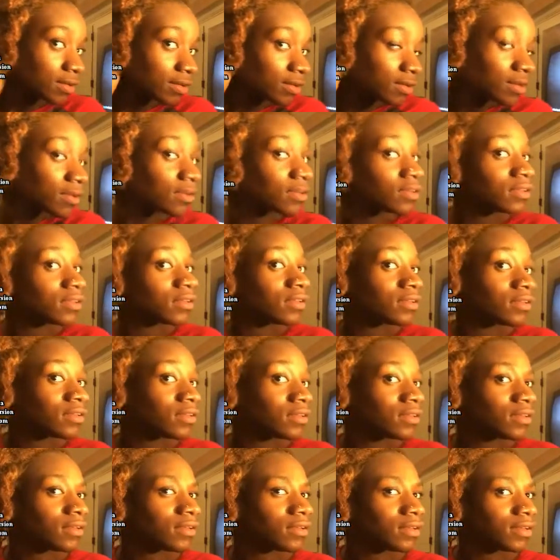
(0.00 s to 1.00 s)

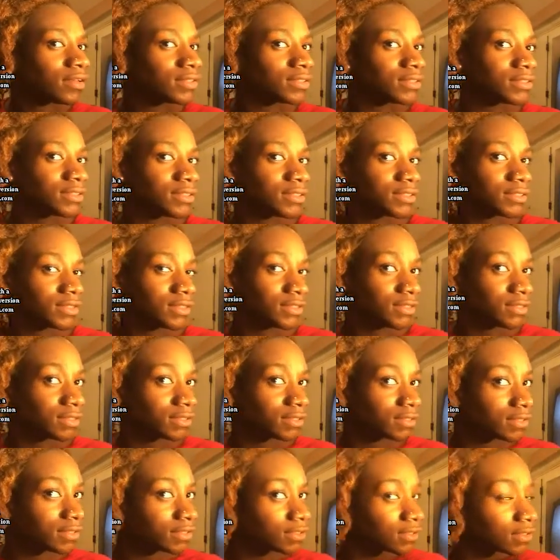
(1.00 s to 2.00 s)

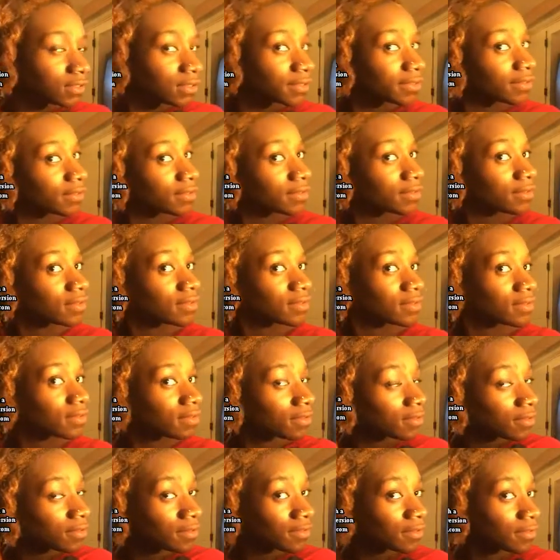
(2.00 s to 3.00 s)

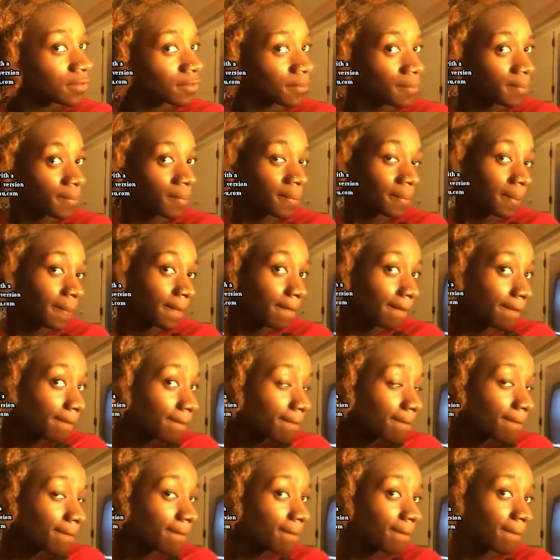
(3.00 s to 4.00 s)

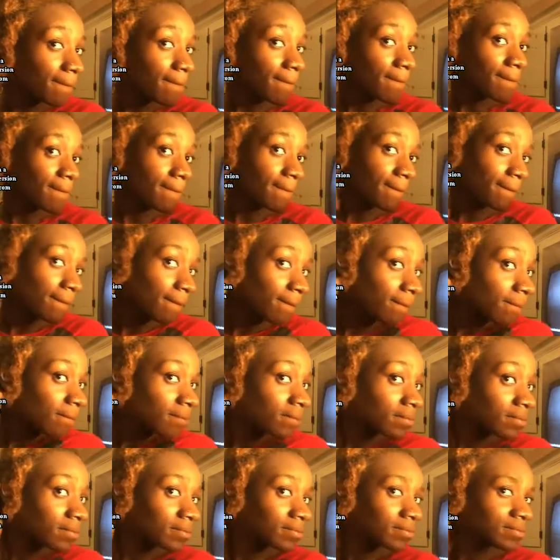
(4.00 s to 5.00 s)

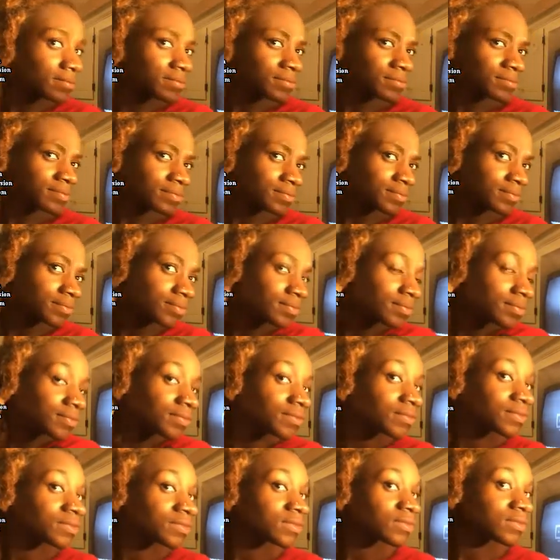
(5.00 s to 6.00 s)

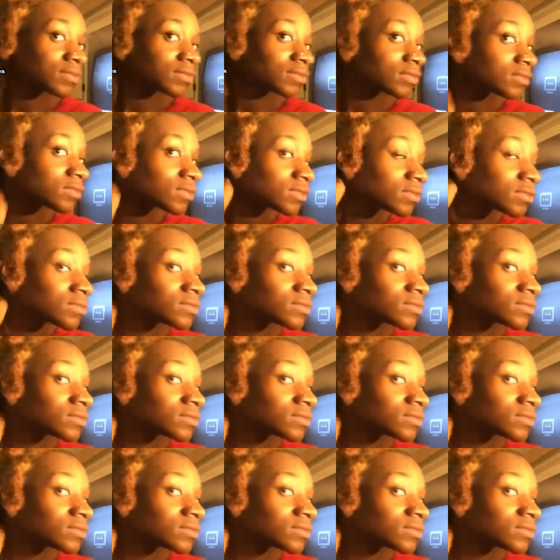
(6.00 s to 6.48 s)
Nobody speaks.